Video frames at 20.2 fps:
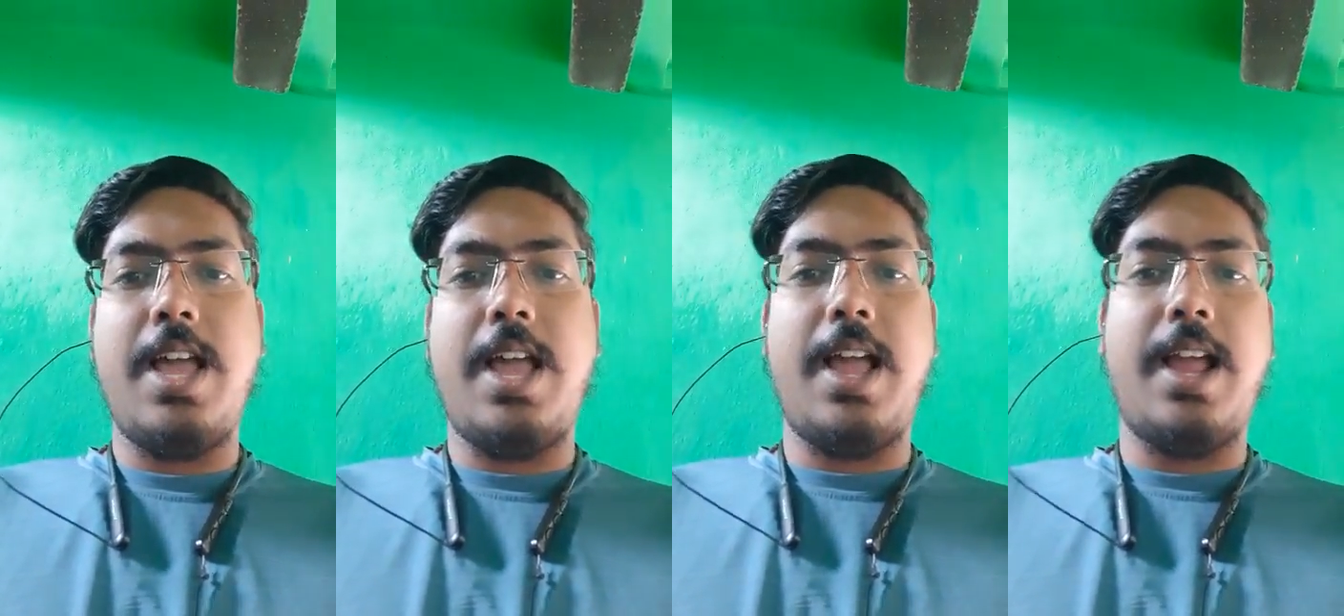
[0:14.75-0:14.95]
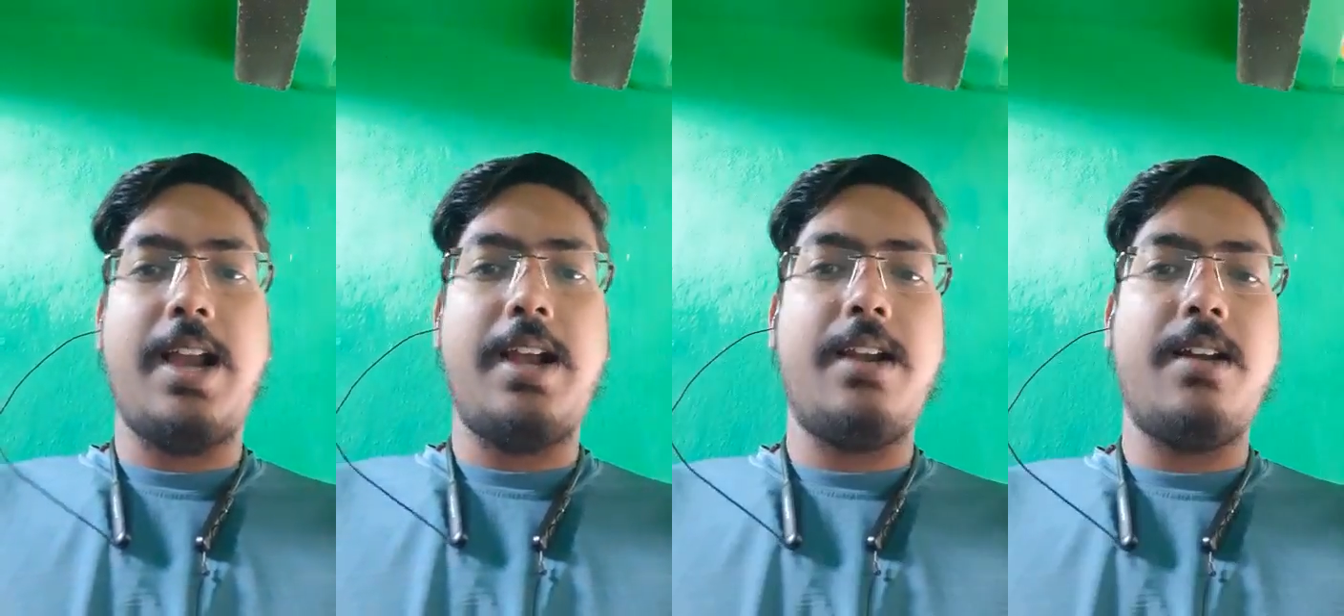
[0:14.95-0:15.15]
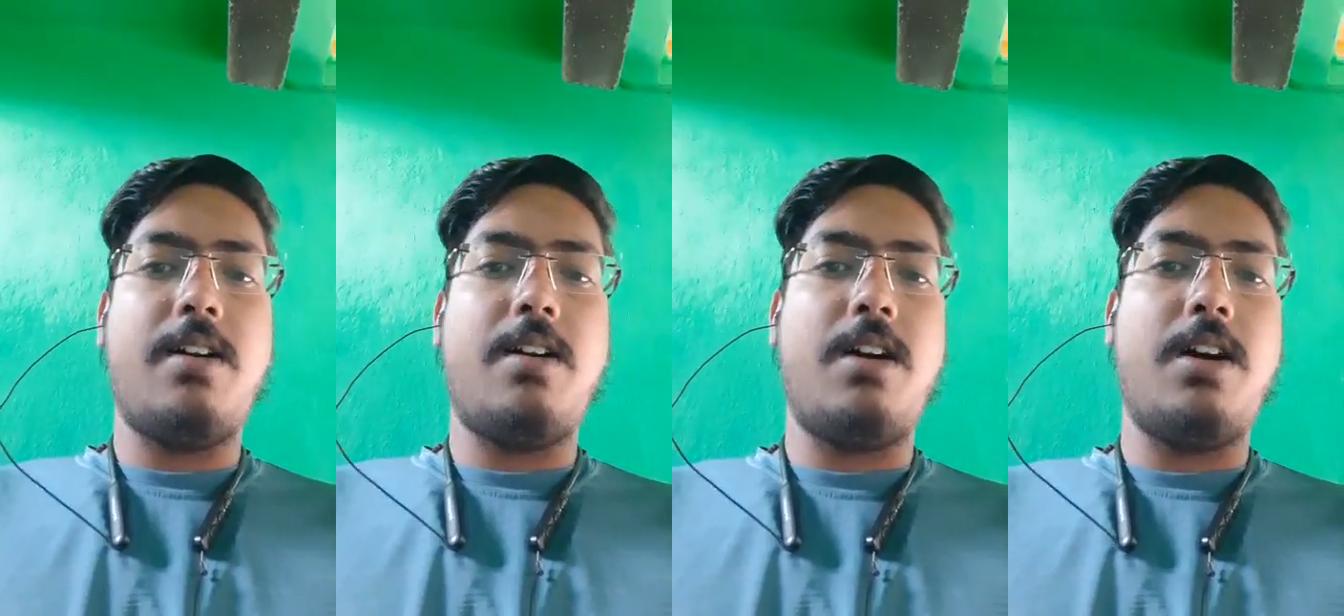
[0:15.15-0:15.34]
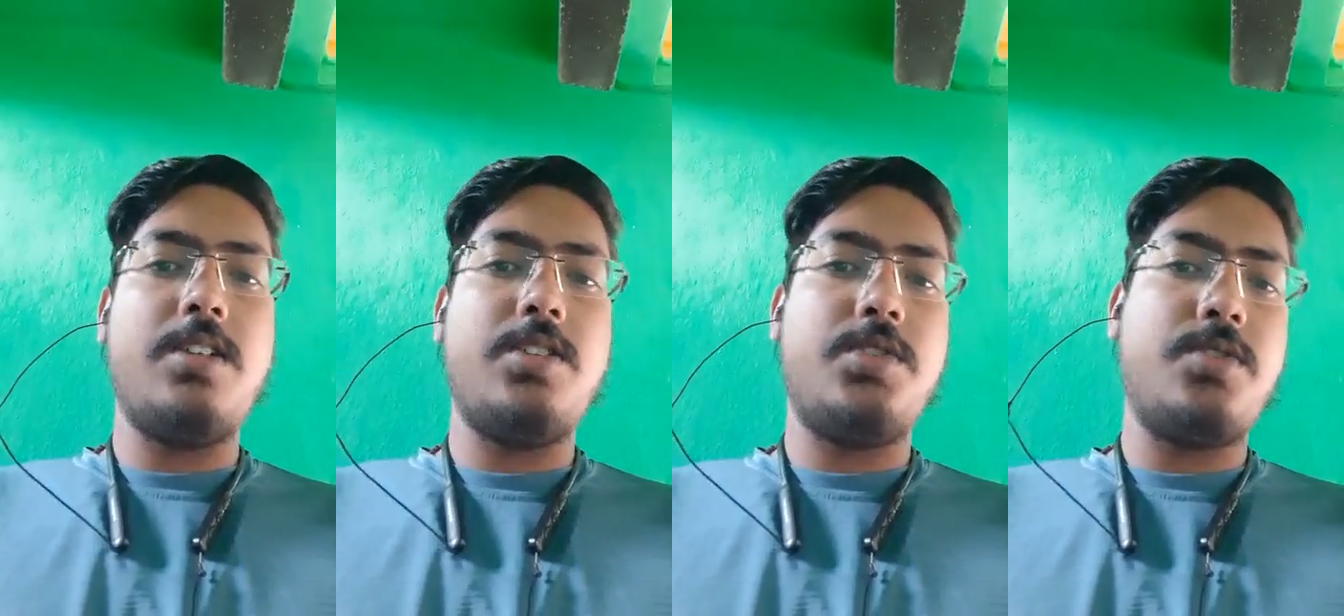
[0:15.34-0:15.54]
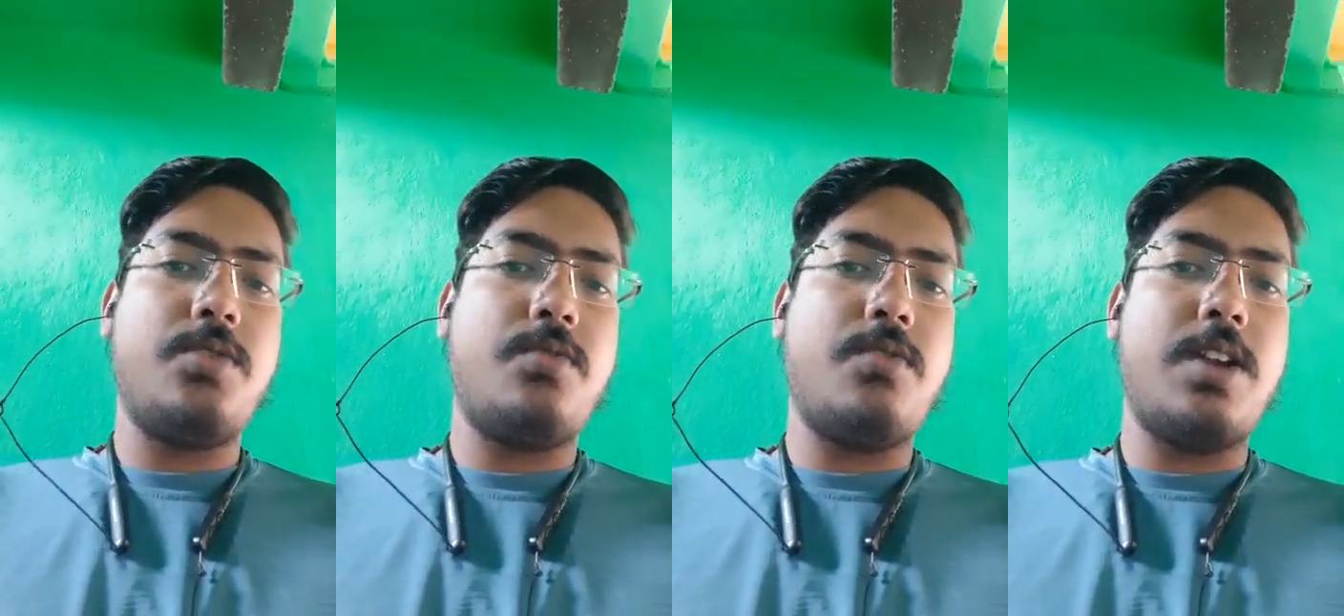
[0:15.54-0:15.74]
and
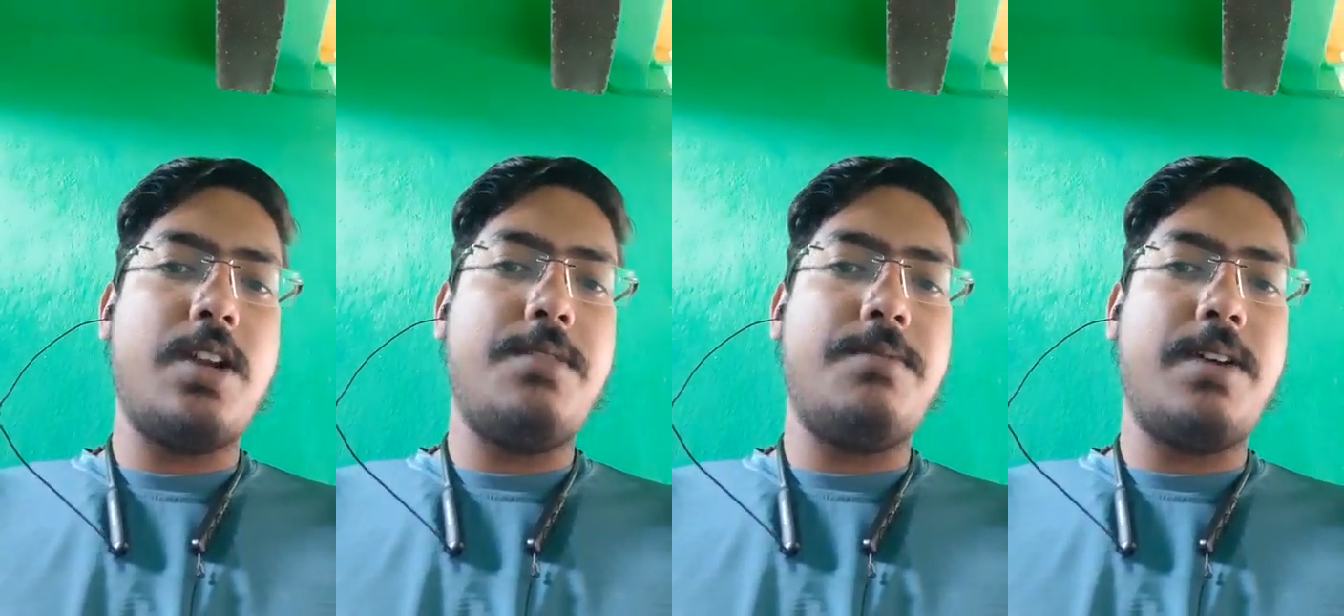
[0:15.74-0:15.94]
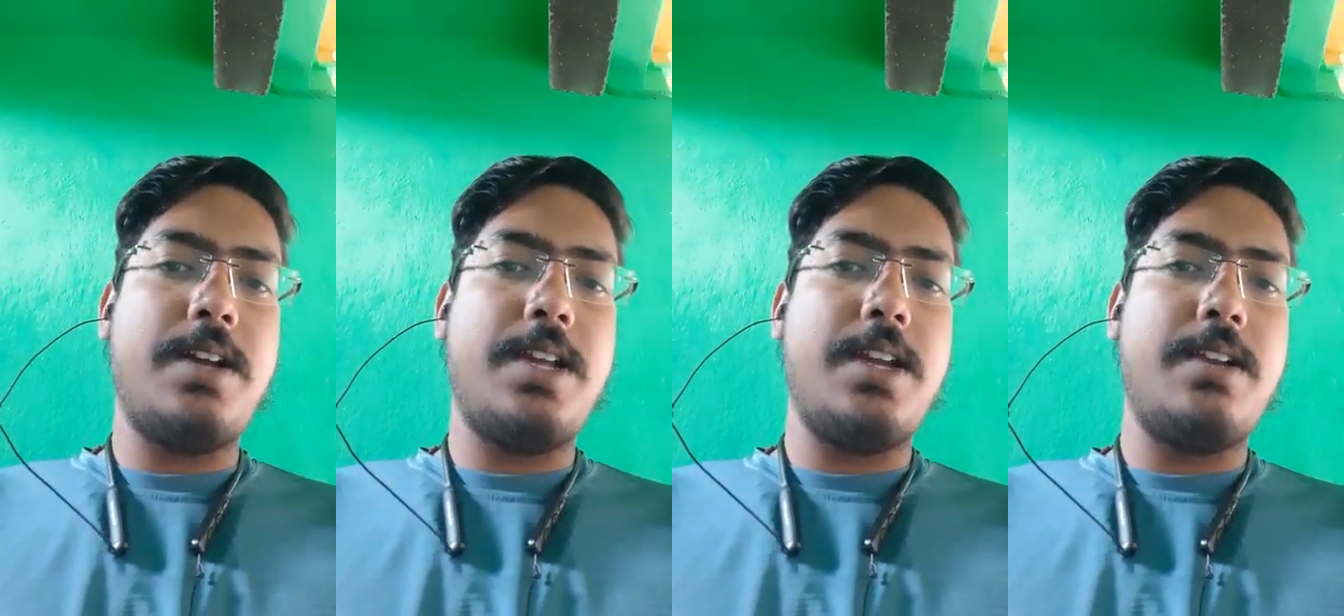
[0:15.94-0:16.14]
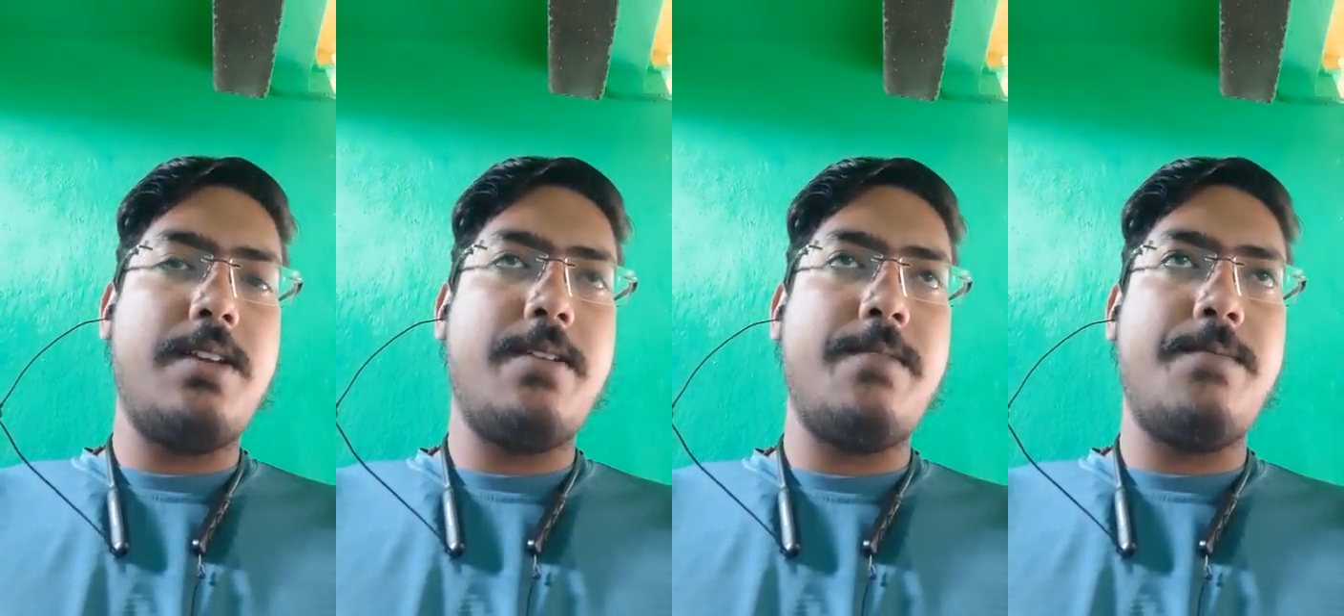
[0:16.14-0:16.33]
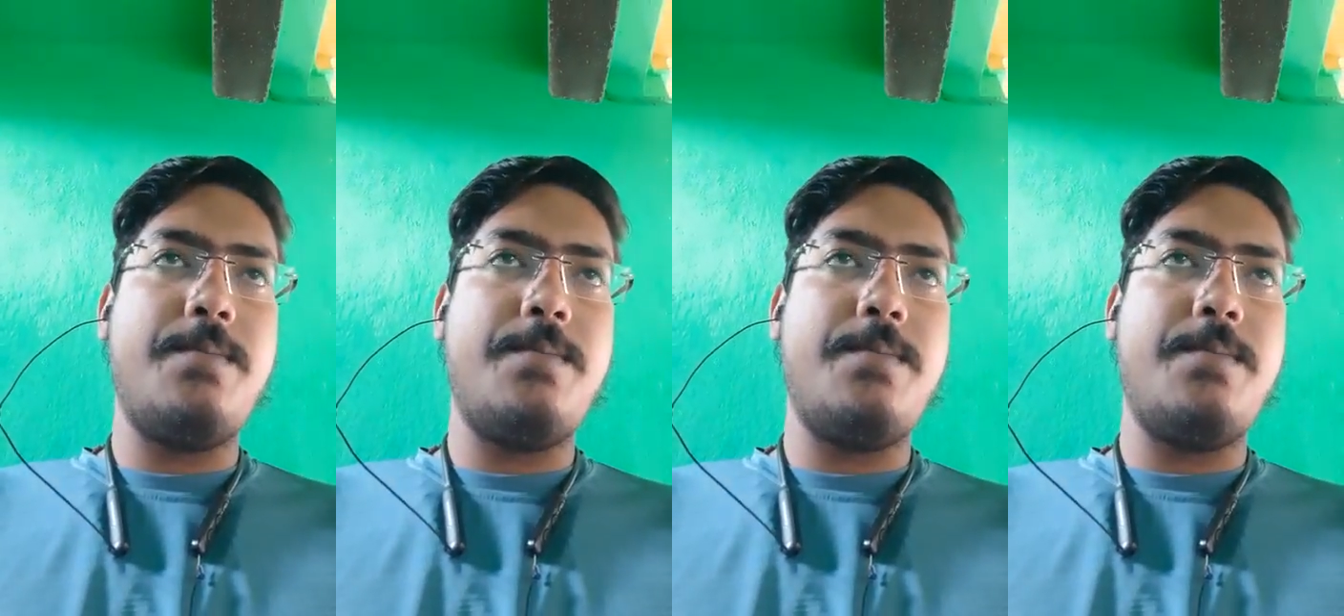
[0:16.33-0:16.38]
also qualified